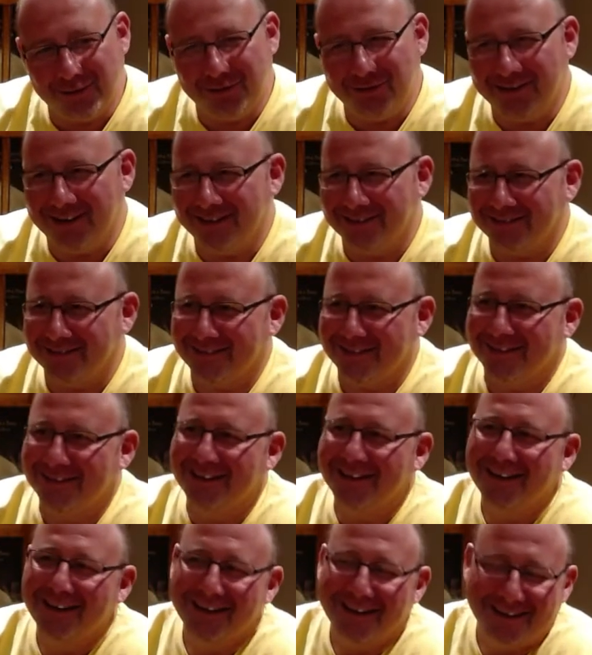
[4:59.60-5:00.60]
Oh
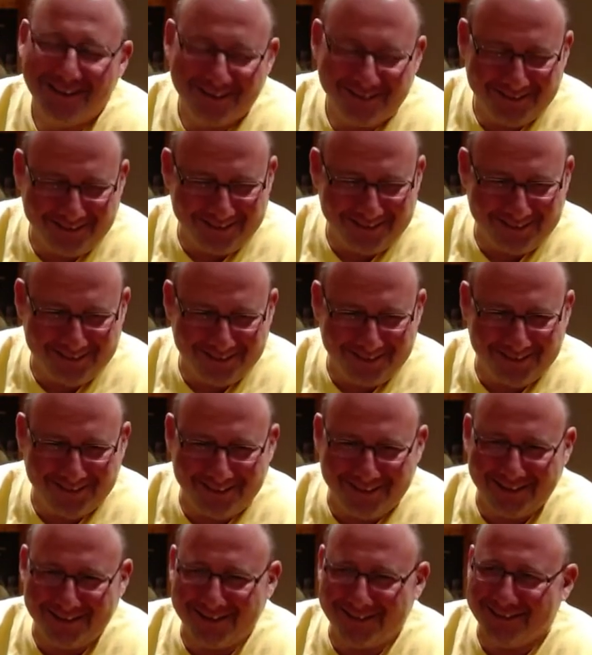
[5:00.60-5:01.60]
yeah, I wasn't born when
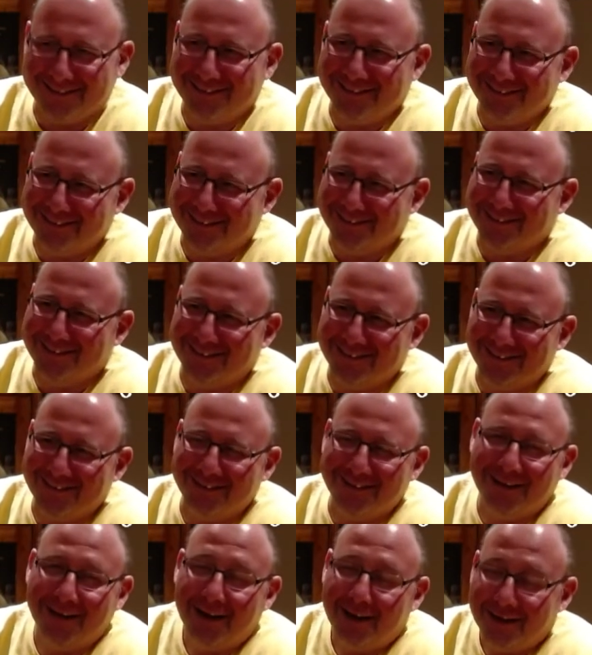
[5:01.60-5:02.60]
that was fucking going on.